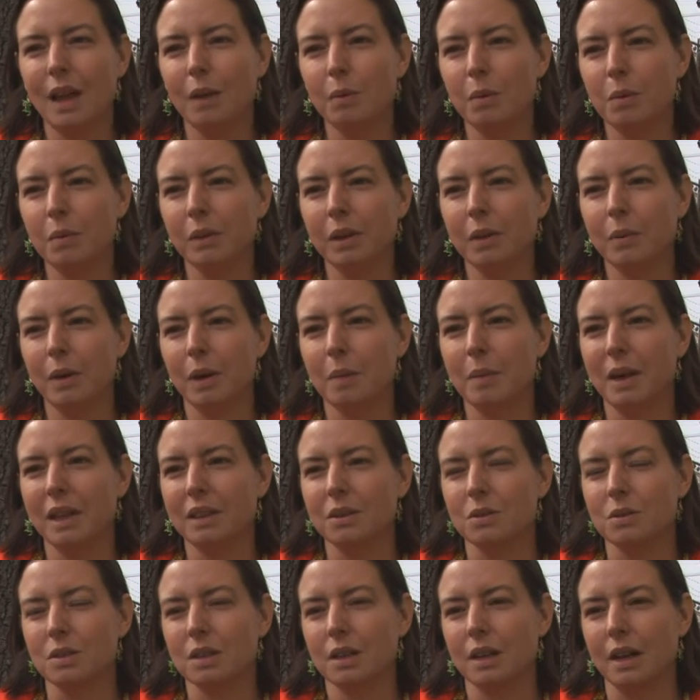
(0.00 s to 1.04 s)
And we really want to make
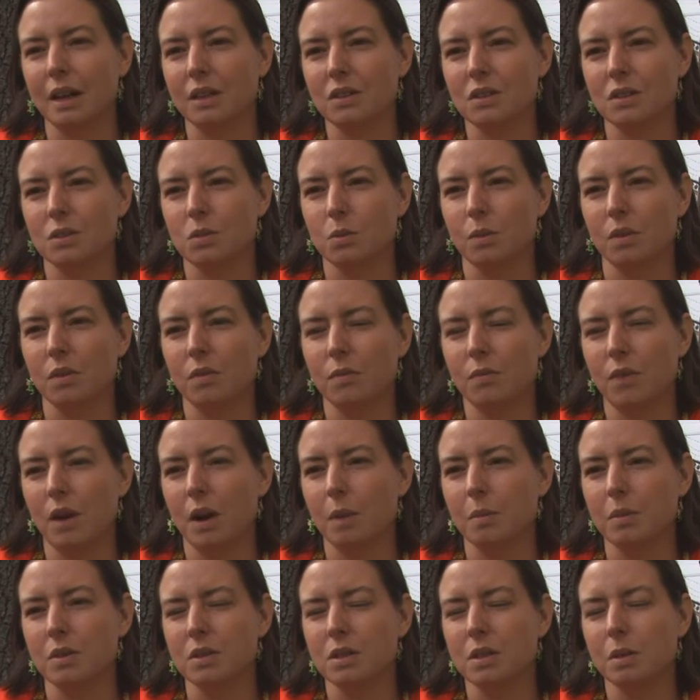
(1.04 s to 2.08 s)
those connections with
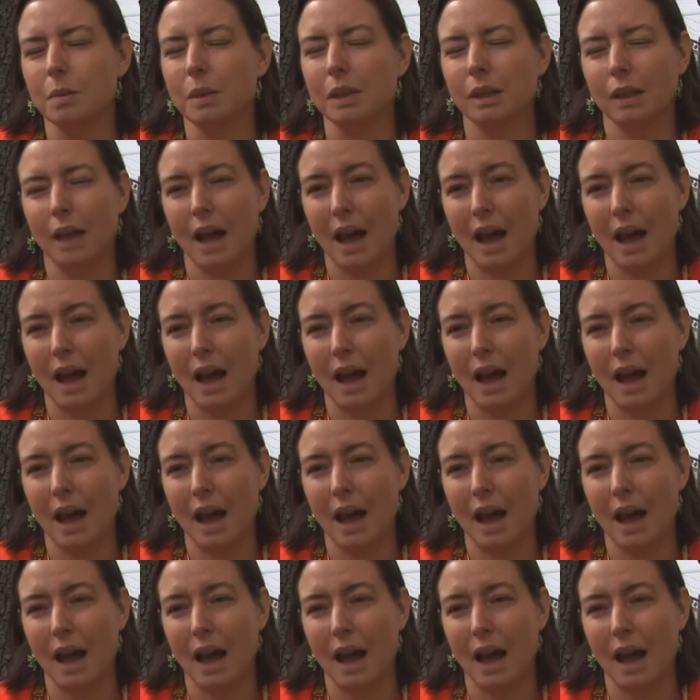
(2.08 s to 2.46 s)
farmers to be